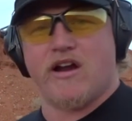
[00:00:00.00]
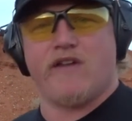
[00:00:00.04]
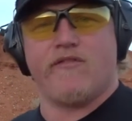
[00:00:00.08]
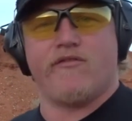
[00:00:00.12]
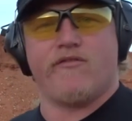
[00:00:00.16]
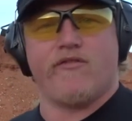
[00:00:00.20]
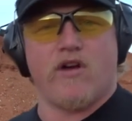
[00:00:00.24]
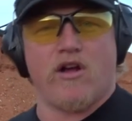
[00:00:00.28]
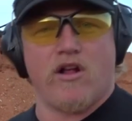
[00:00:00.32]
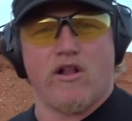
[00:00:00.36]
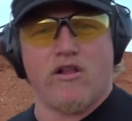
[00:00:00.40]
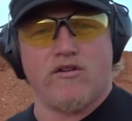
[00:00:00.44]
to
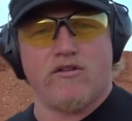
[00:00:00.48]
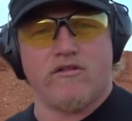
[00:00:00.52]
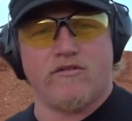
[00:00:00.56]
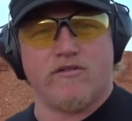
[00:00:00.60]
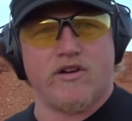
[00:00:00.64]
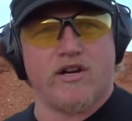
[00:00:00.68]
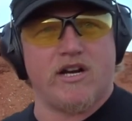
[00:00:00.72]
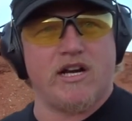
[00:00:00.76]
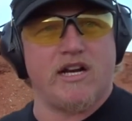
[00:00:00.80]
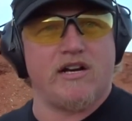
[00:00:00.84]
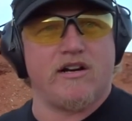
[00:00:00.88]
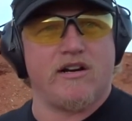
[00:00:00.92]
fall
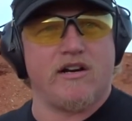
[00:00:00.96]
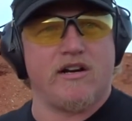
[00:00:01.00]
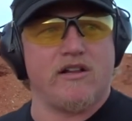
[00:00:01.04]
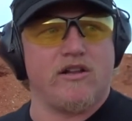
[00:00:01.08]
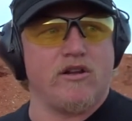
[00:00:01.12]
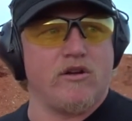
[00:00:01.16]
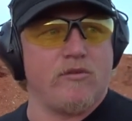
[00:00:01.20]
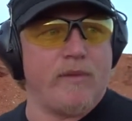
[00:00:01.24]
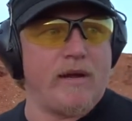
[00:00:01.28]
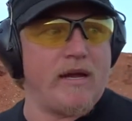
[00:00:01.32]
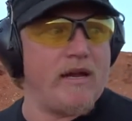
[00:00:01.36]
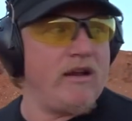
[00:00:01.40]
over here in a
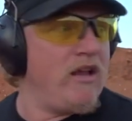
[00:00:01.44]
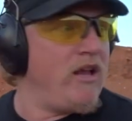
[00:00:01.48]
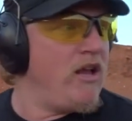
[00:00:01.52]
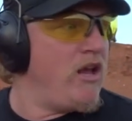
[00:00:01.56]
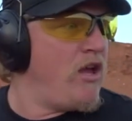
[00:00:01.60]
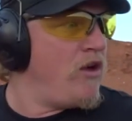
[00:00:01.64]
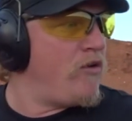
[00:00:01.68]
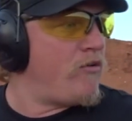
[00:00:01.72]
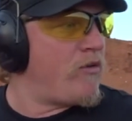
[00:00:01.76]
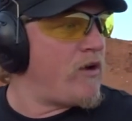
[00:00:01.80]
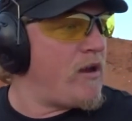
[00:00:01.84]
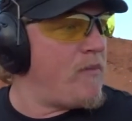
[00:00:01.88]
little bit.
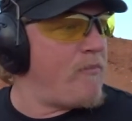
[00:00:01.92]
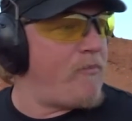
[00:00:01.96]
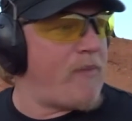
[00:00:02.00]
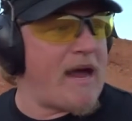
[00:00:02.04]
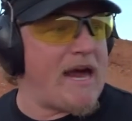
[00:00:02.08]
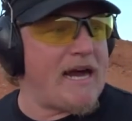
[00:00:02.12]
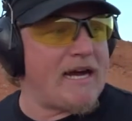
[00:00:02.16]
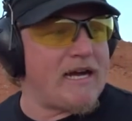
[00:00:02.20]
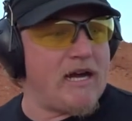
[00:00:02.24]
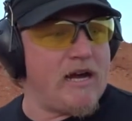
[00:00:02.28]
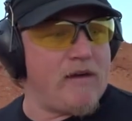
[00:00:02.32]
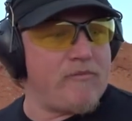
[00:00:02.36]
We're gonna
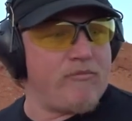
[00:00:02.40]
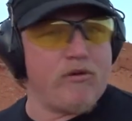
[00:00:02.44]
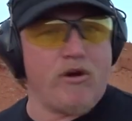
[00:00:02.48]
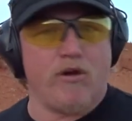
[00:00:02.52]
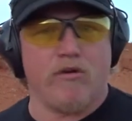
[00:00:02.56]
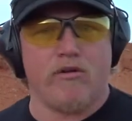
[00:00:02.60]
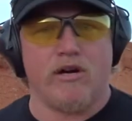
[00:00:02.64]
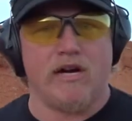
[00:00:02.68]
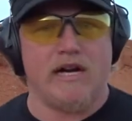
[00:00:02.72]
back up. We were